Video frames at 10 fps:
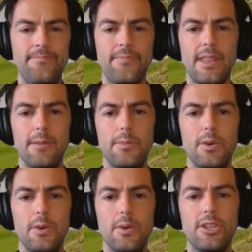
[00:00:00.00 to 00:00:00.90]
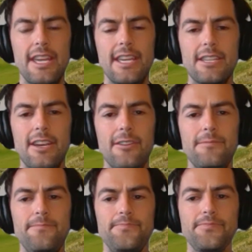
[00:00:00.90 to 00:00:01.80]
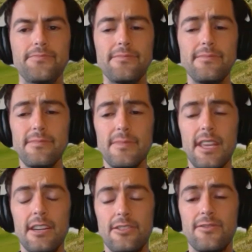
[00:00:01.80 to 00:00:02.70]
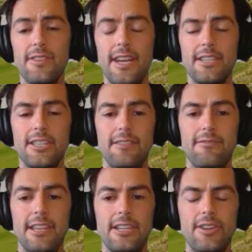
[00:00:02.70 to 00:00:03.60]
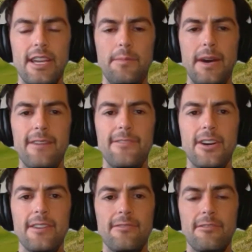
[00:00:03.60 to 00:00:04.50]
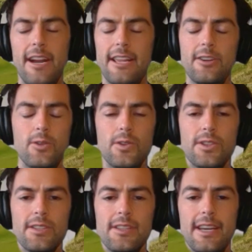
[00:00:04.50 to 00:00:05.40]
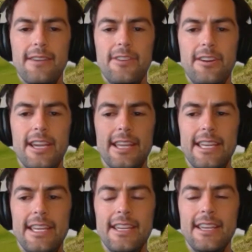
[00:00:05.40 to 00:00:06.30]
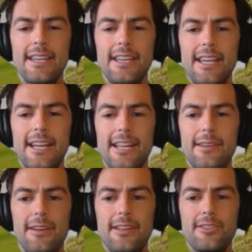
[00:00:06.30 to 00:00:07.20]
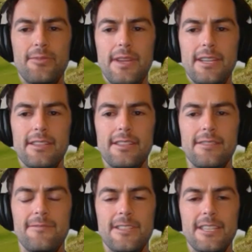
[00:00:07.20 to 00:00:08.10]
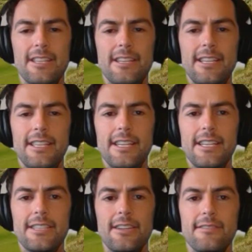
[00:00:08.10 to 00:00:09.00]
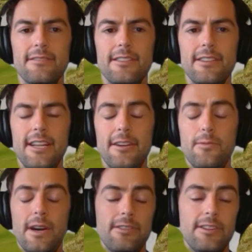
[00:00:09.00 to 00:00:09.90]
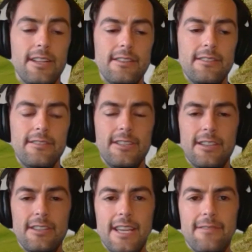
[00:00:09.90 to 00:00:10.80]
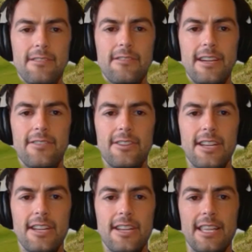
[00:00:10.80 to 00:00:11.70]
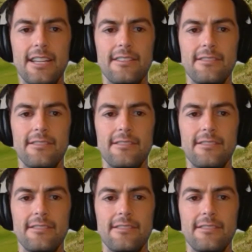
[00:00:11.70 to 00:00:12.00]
the bushes there. So it was actually a really tricky par 5. Great course, very hilly, and a tremendous facility there. So, yeah, well done to David Grieve on getting that.